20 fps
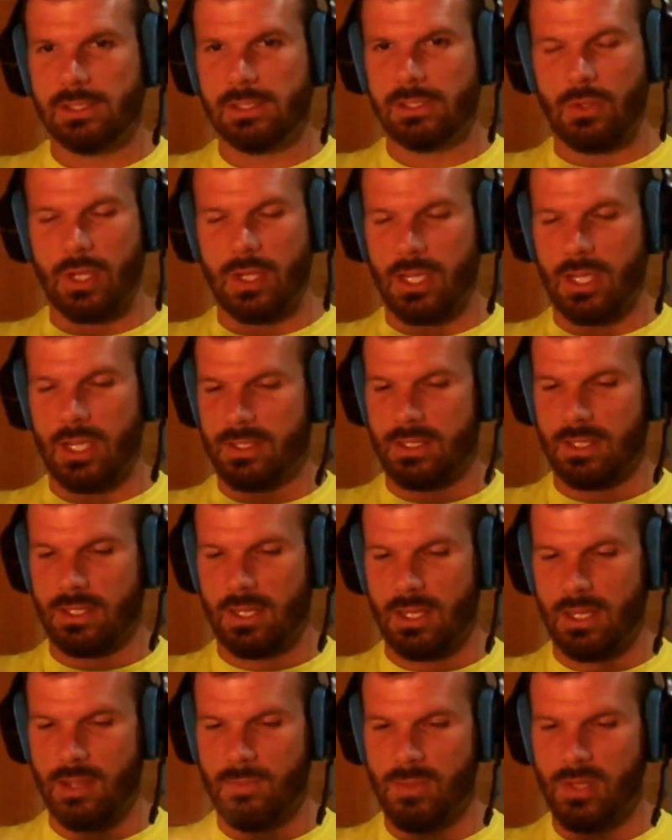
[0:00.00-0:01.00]
You guys
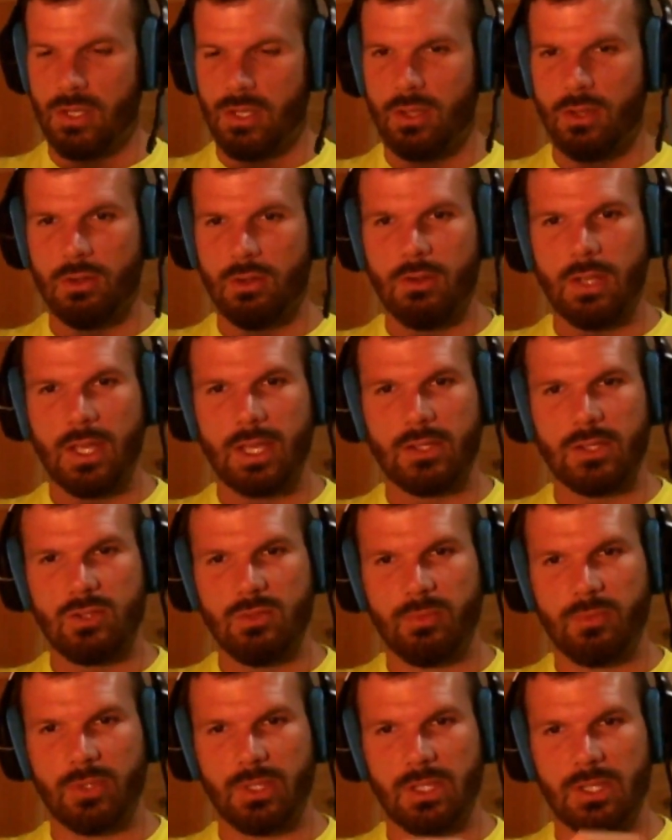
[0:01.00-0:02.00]
can come and go as
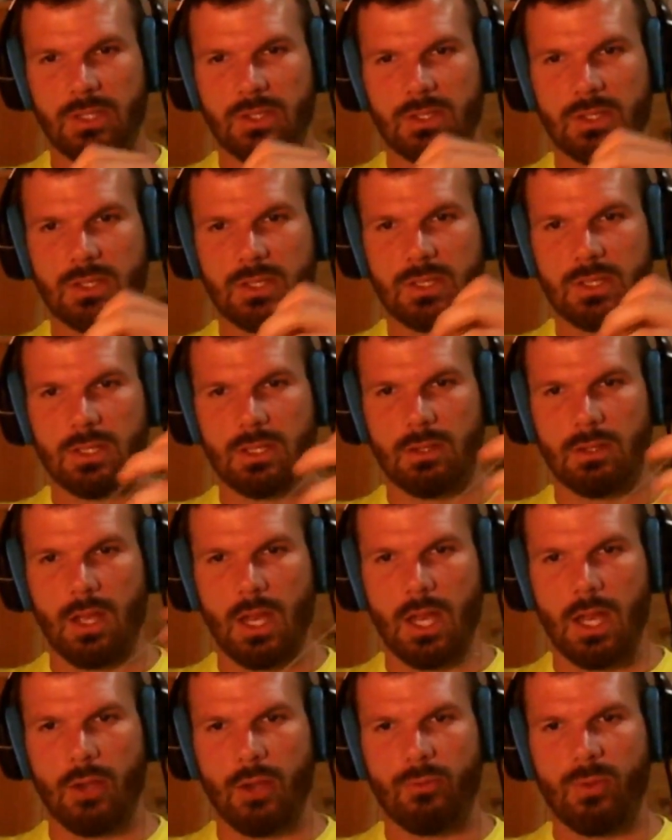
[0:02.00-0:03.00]
you please.
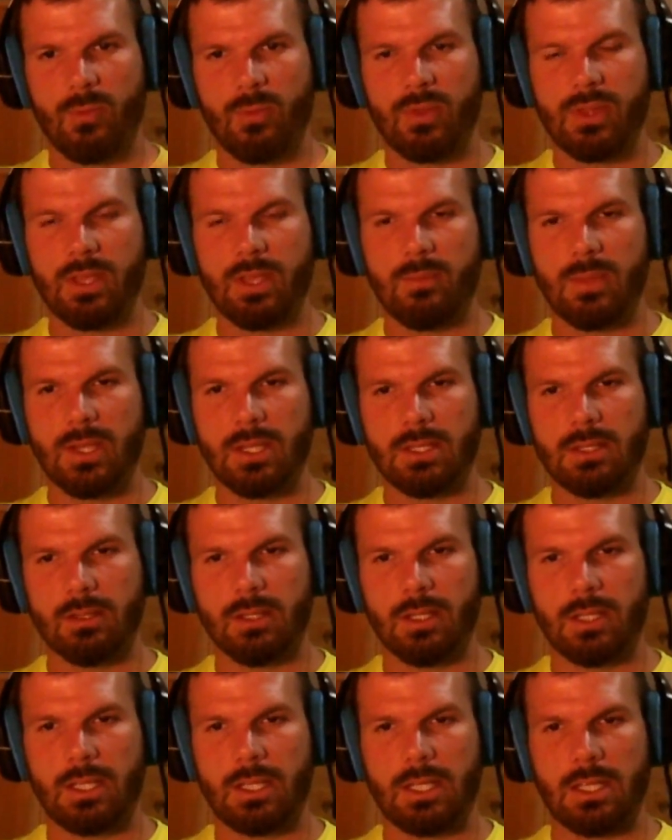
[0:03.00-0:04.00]
Remember, the
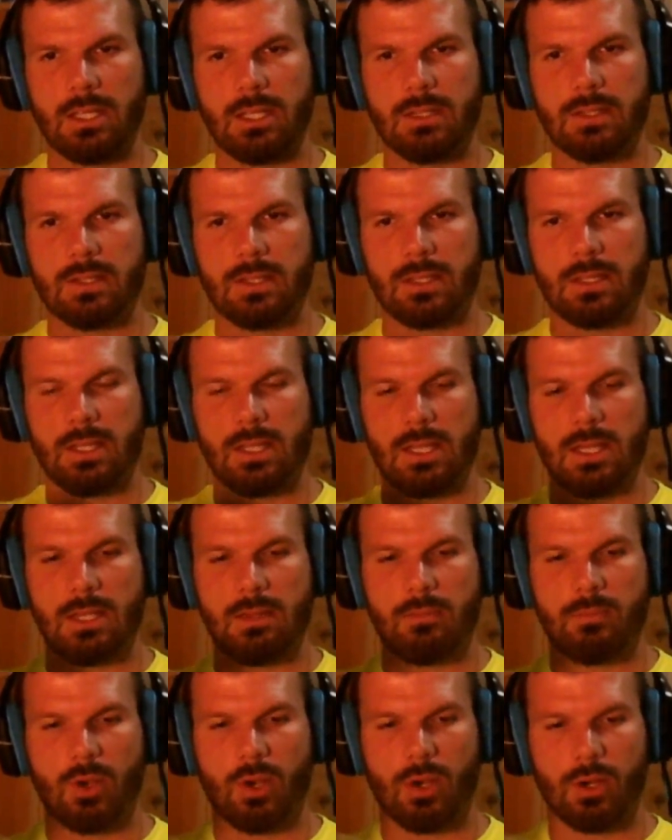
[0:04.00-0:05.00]
amygdala is
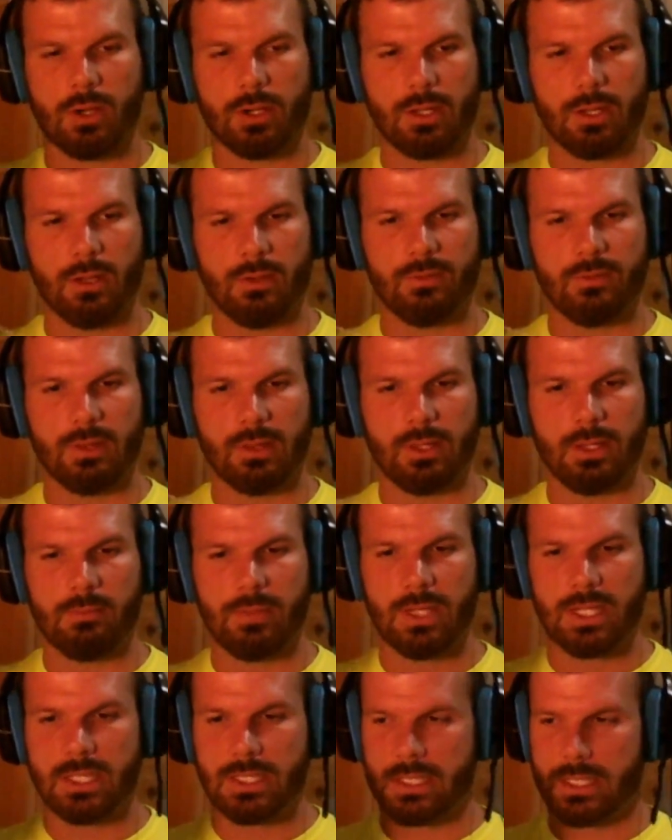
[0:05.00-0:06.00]
the part of the
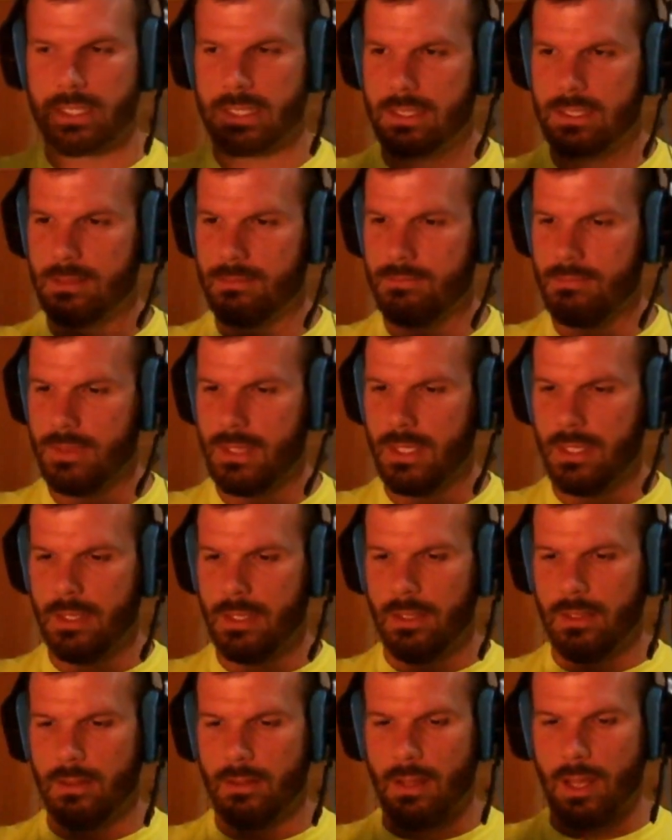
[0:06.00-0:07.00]
limbic system
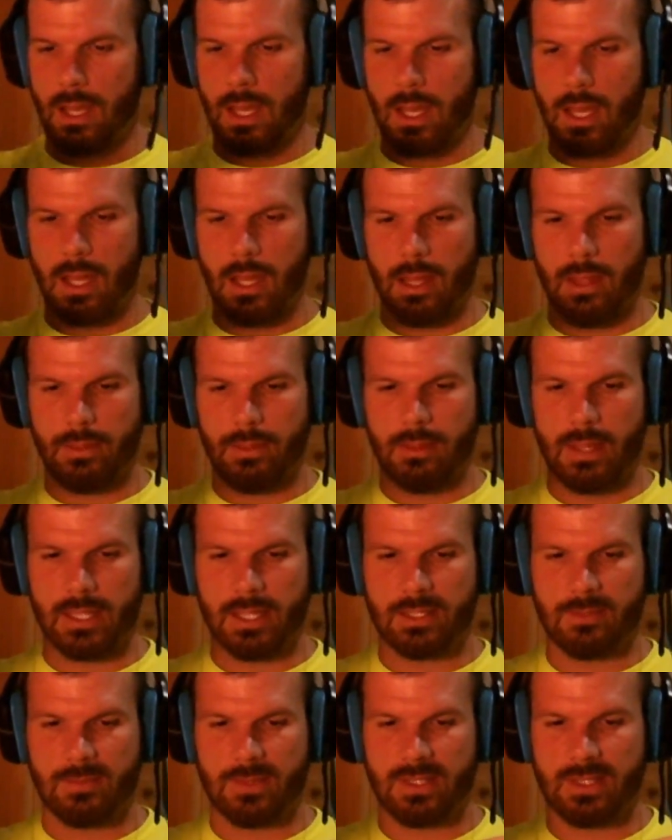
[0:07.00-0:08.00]

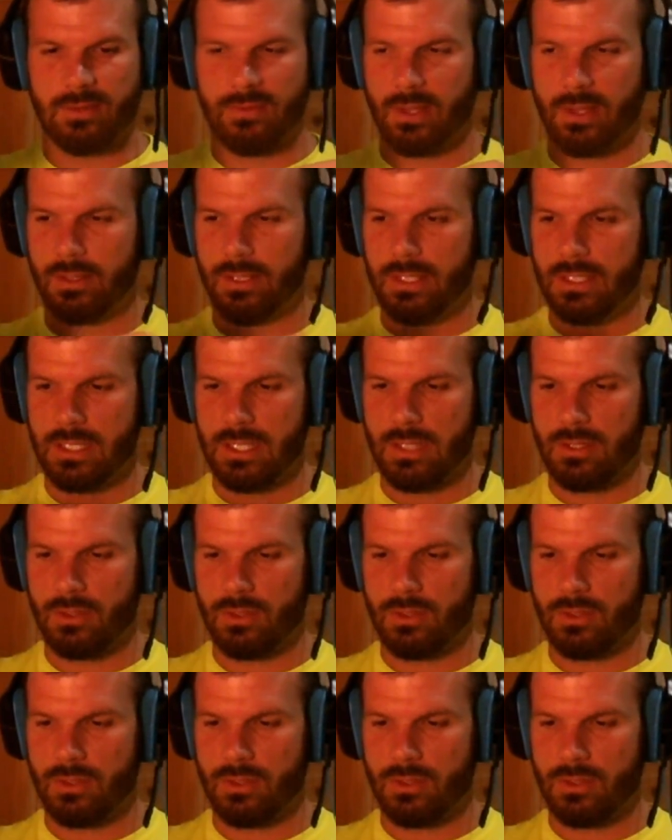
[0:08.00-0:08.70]
that specifically